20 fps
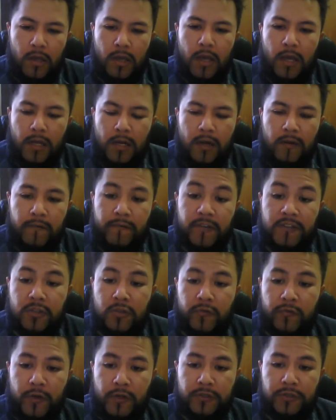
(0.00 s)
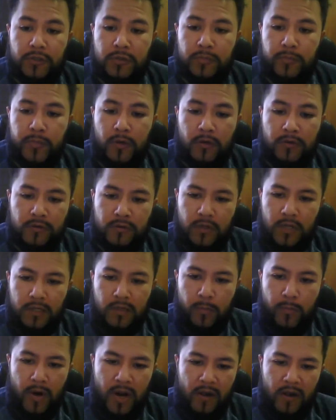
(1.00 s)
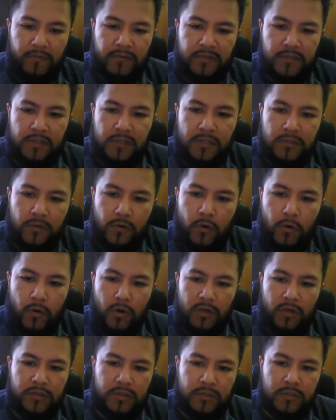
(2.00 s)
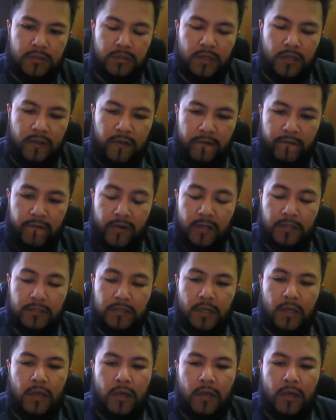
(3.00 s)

and physical features, but also like the prophecies, the courses, and the events.